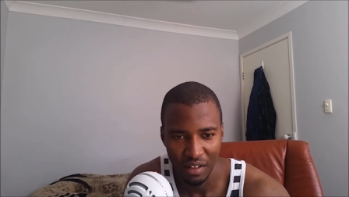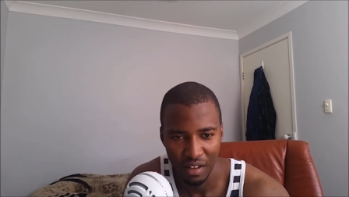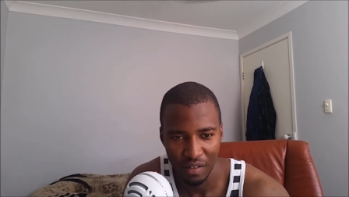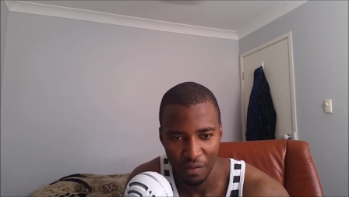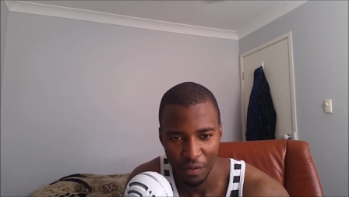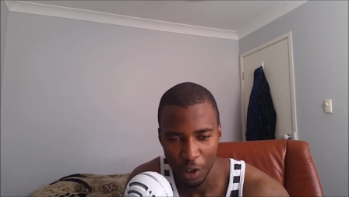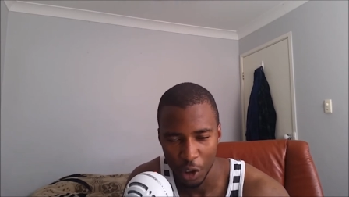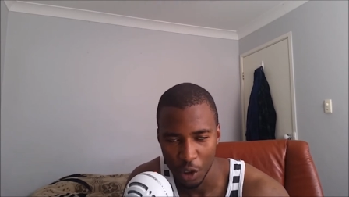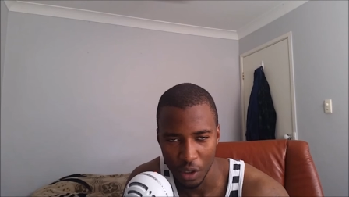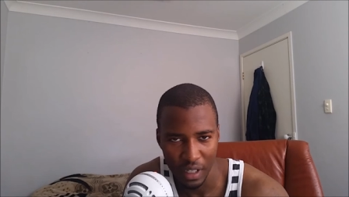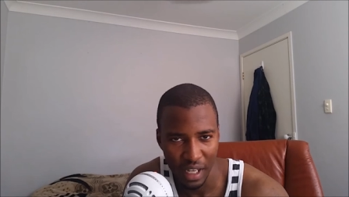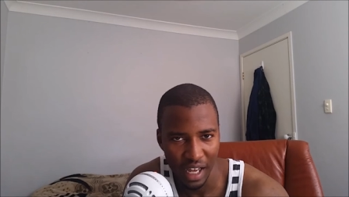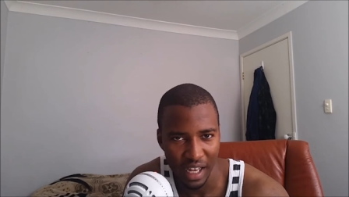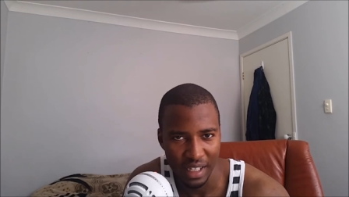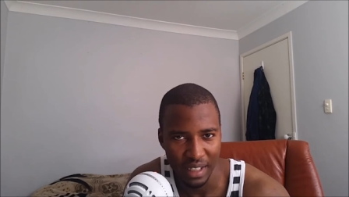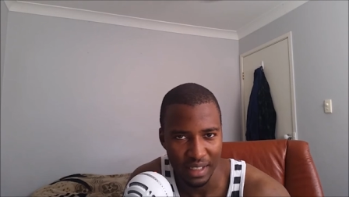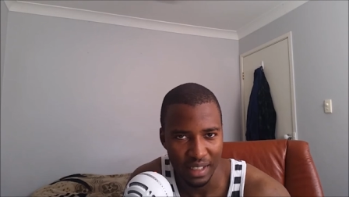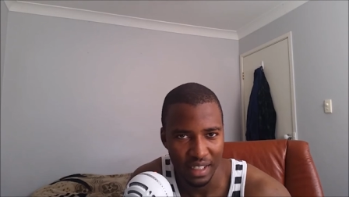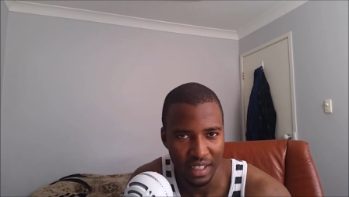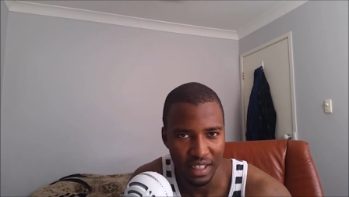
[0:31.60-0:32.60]

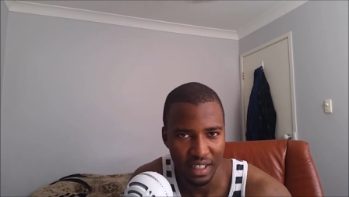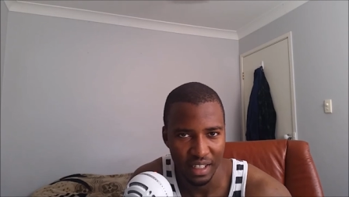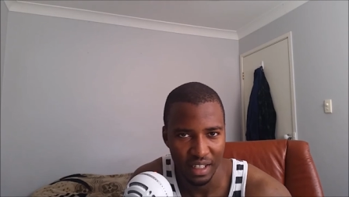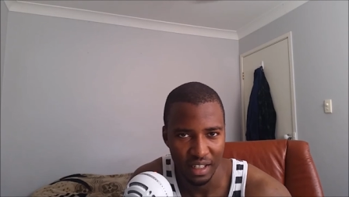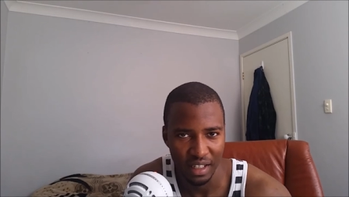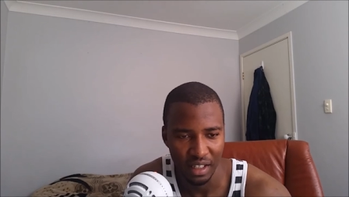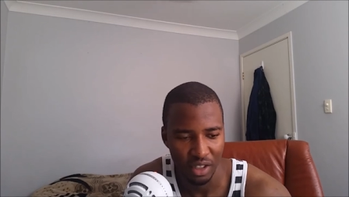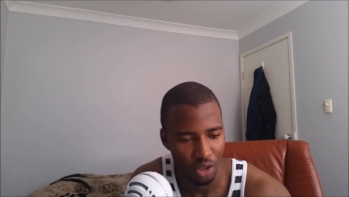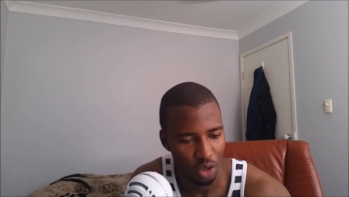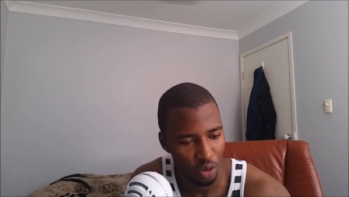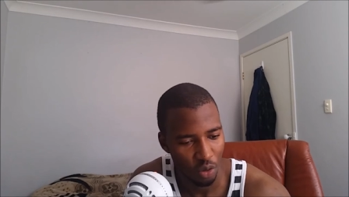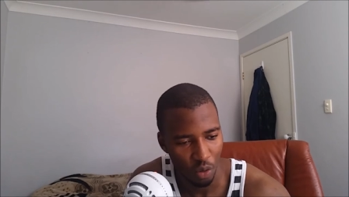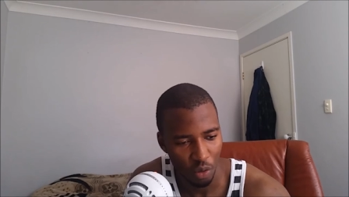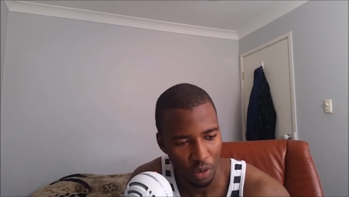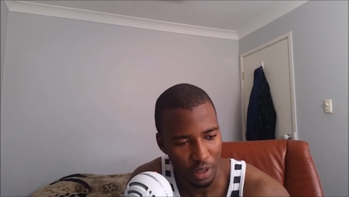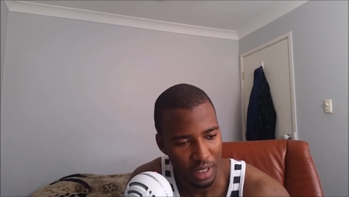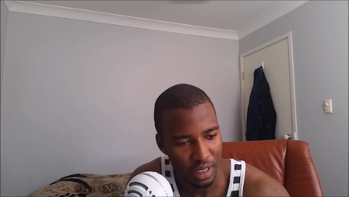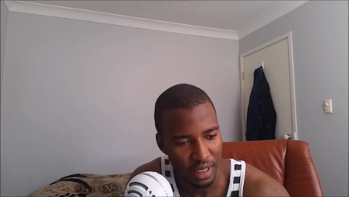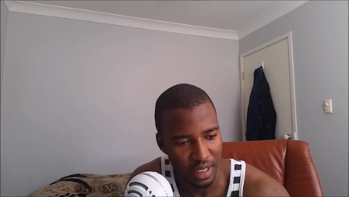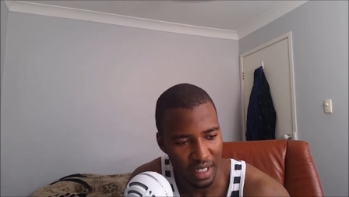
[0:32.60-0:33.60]
visualizing, doing all
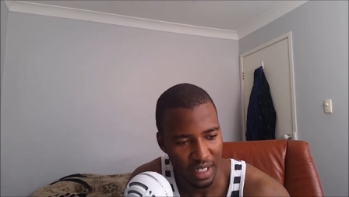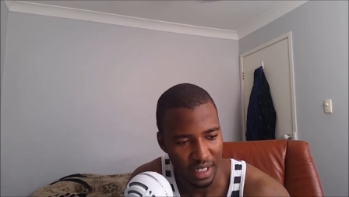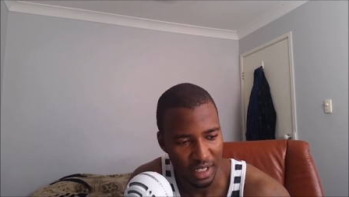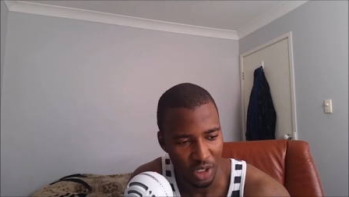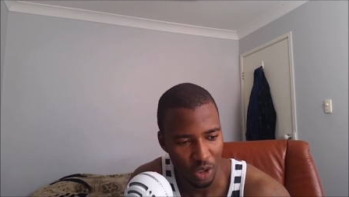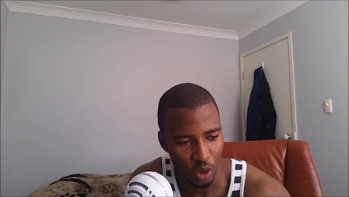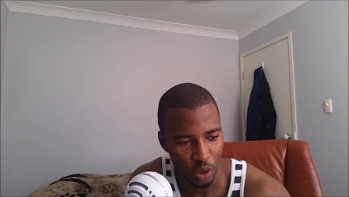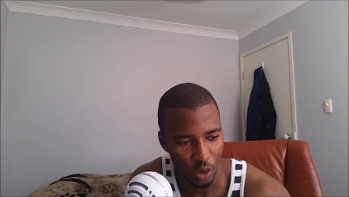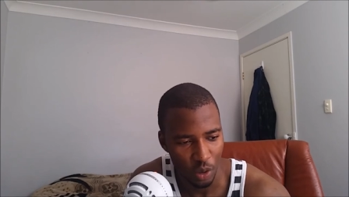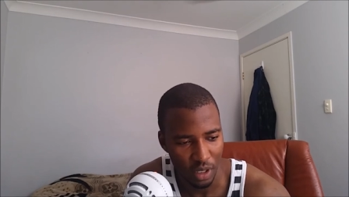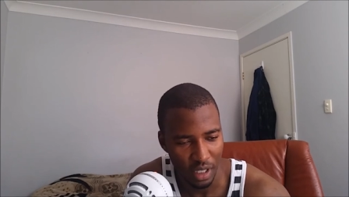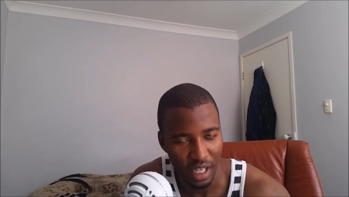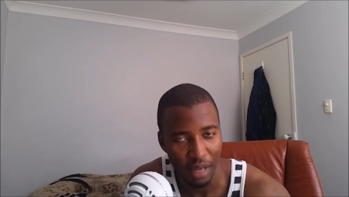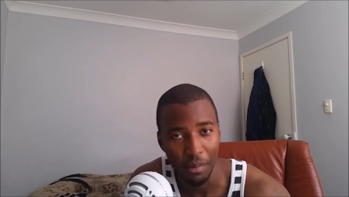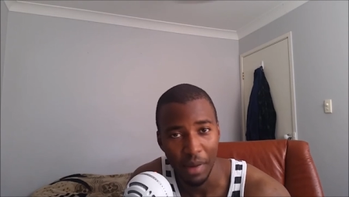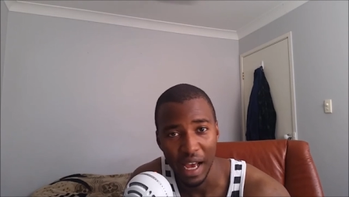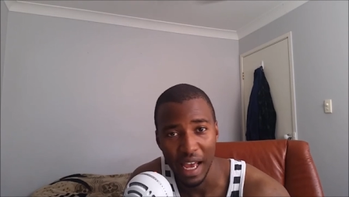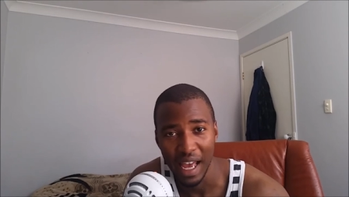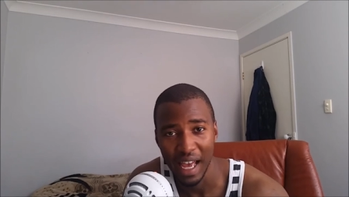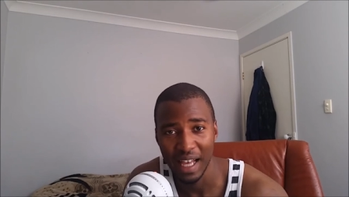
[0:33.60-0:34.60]
these things to get
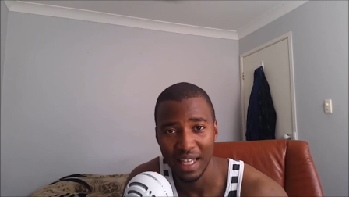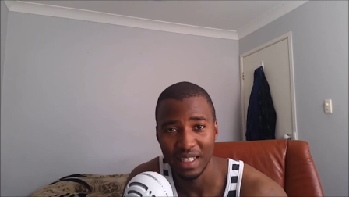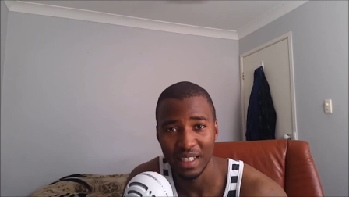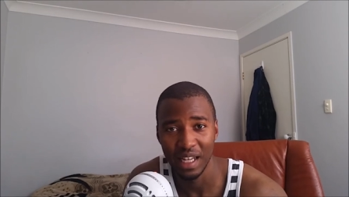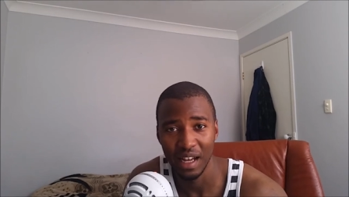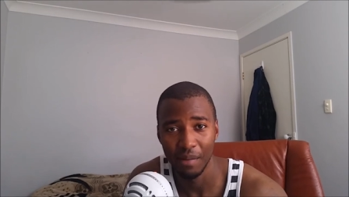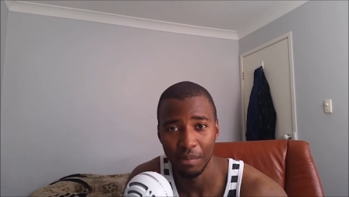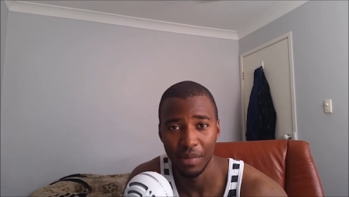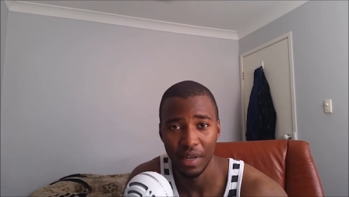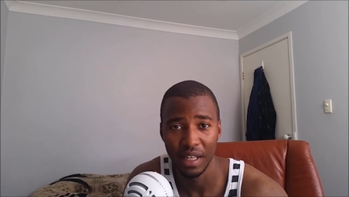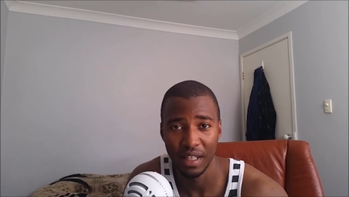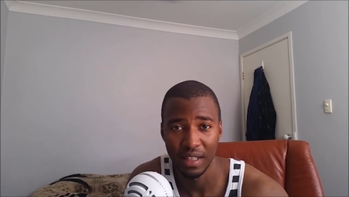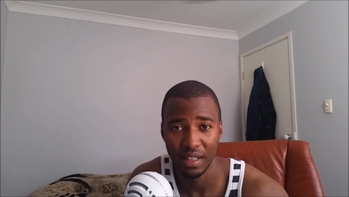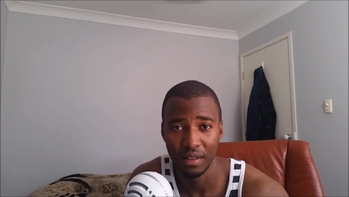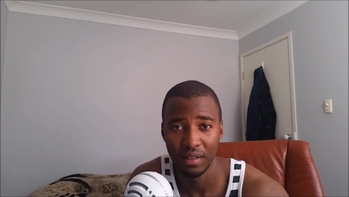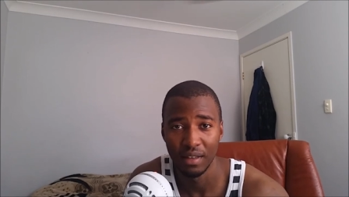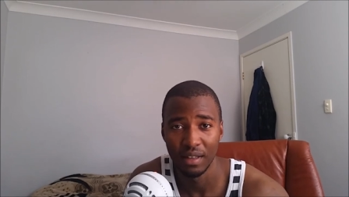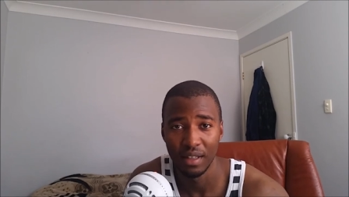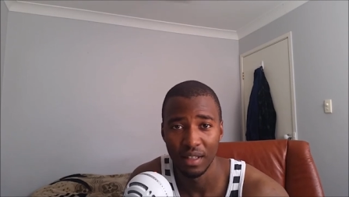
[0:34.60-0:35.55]
my ass up and